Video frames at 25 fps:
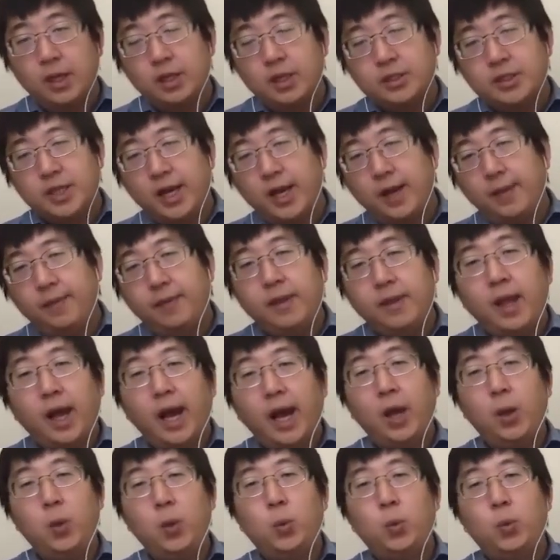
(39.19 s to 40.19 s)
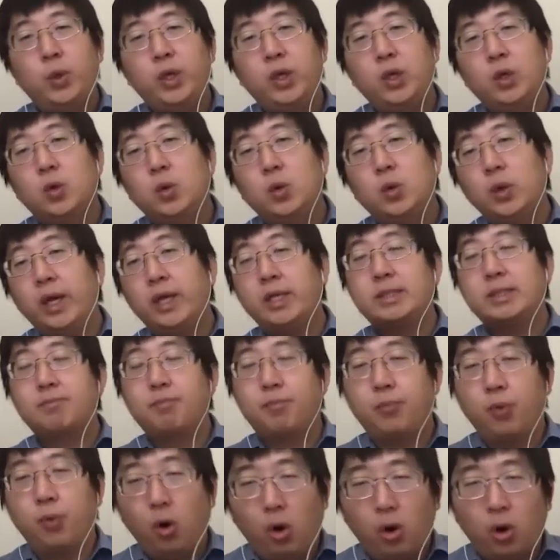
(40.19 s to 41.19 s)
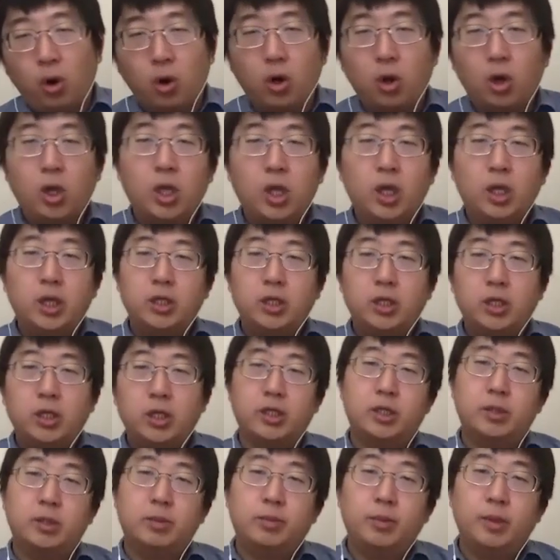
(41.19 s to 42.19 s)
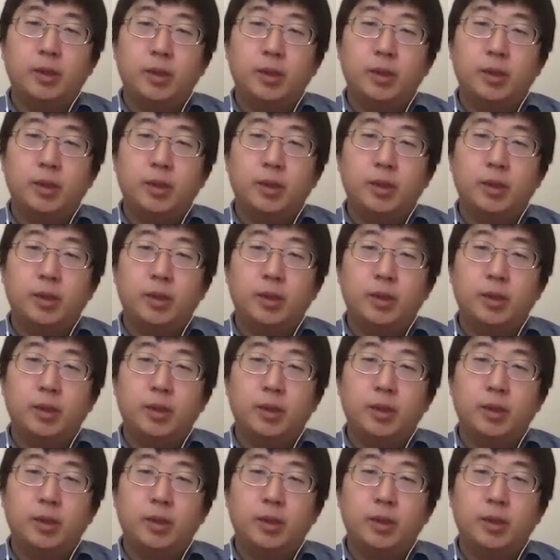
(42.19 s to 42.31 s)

Then I will explore the